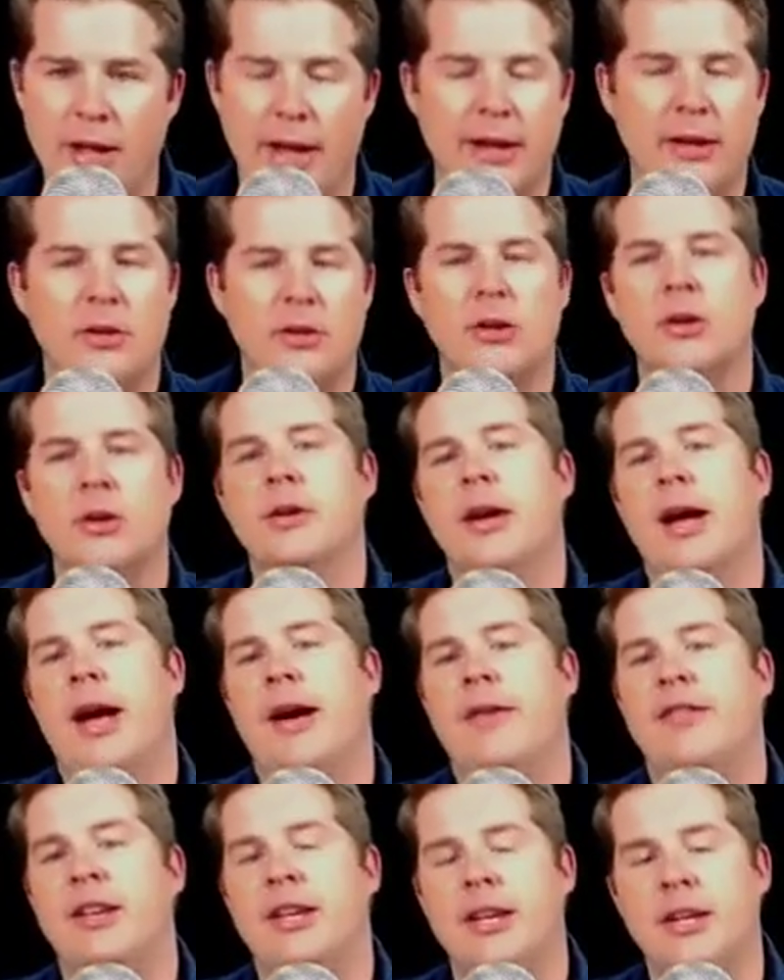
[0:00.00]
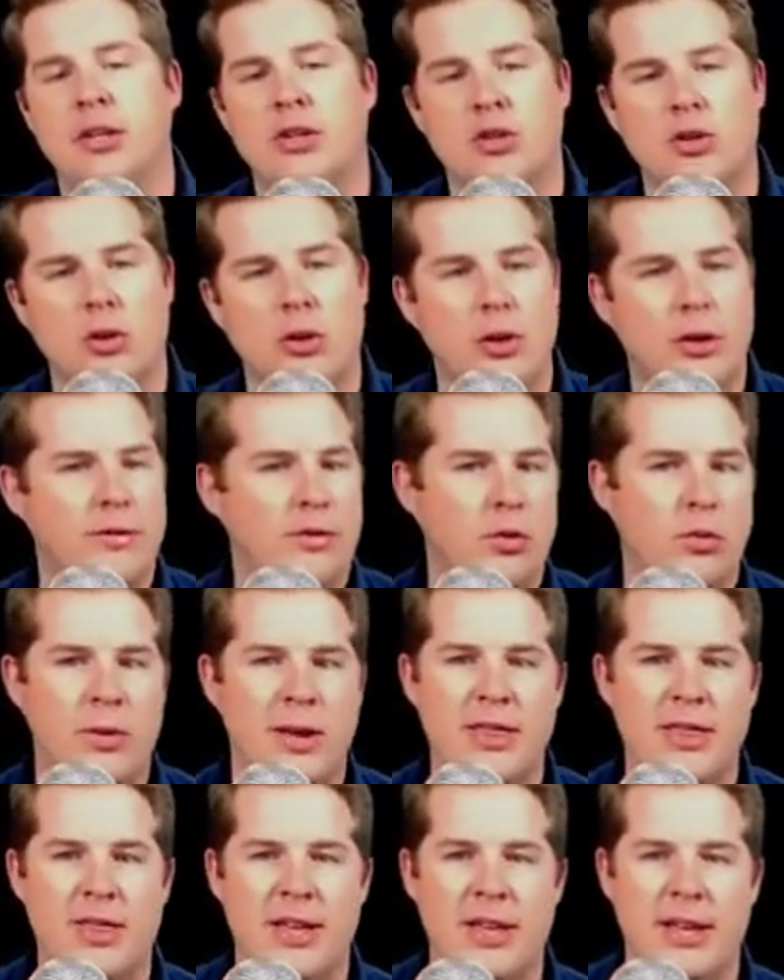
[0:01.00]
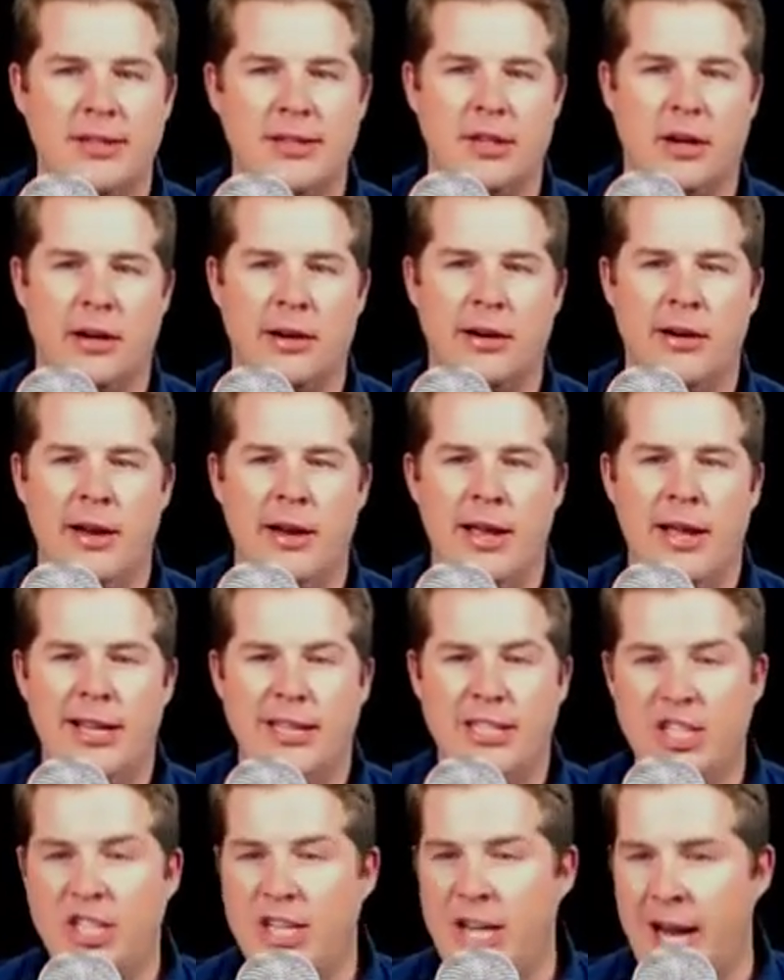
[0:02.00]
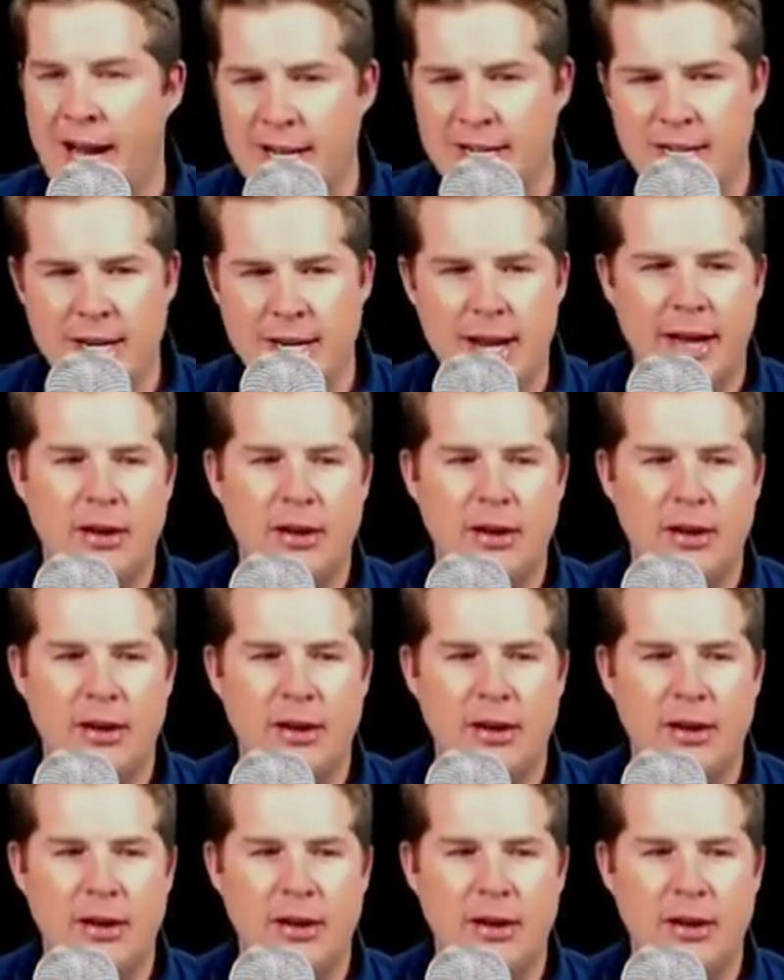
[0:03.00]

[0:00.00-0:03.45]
I don't have any control over when things are changing.